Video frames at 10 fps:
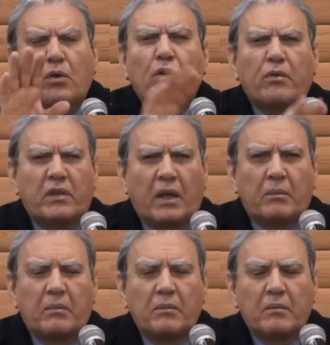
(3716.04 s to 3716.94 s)
Of
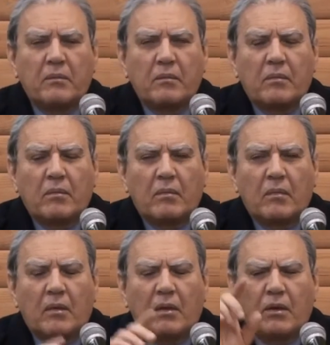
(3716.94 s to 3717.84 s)
course, all of them,
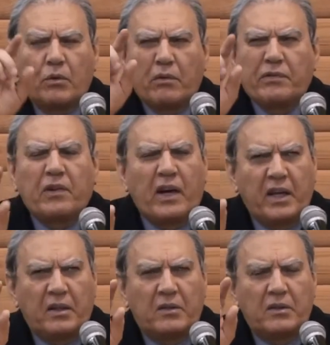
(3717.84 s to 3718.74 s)

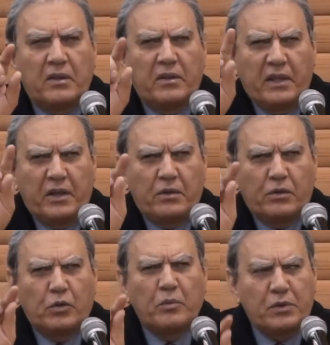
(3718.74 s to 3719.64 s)
you will
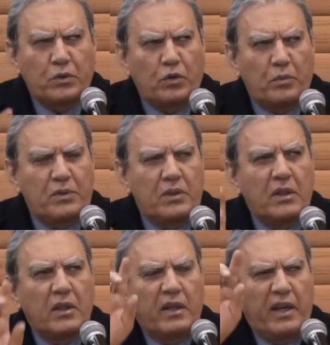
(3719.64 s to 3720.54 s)
find their
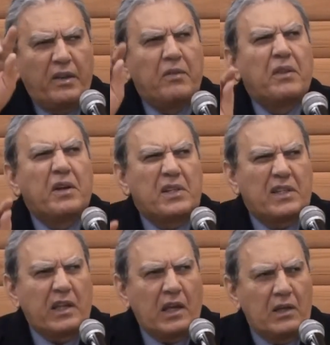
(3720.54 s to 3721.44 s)
chromosomes
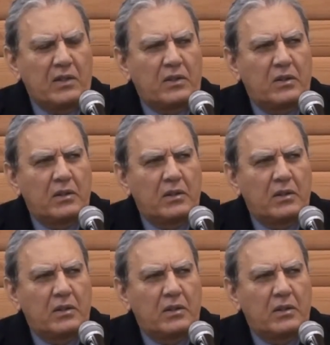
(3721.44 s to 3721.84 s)
in their